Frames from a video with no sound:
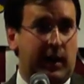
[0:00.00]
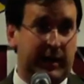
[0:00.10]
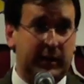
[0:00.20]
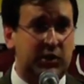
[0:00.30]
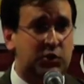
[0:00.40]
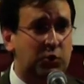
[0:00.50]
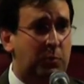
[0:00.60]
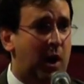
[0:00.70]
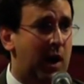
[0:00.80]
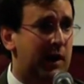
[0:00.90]
At least 2
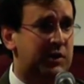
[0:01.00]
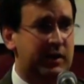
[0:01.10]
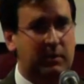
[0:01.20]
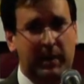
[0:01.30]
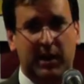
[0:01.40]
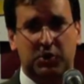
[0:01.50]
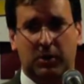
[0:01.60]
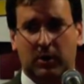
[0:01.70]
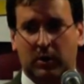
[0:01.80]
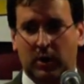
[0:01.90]
pods in the main
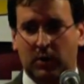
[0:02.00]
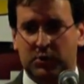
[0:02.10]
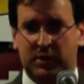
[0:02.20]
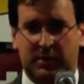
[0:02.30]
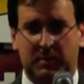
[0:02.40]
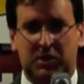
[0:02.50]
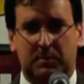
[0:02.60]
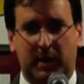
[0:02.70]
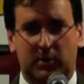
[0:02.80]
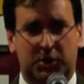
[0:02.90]
jail are closed. The
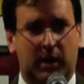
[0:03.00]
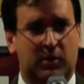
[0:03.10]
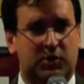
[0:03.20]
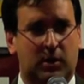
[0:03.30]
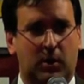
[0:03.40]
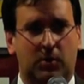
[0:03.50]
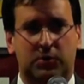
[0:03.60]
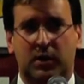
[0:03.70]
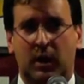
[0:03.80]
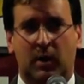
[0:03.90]
misdemeanor jail is
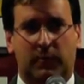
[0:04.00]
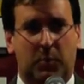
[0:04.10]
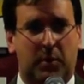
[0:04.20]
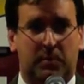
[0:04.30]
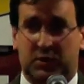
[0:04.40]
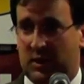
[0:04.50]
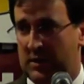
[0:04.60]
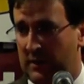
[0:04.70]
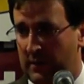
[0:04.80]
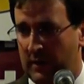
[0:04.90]
closed for purposes
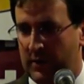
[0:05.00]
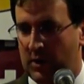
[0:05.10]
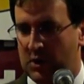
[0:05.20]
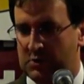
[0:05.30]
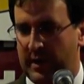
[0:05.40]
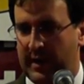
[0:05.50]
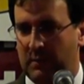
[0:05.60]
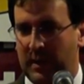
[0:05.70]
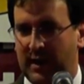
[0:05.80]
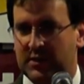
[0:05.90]
of incarcerating
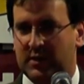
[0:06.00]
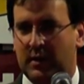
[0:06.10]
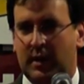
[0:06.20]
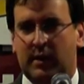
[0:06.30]
inmates.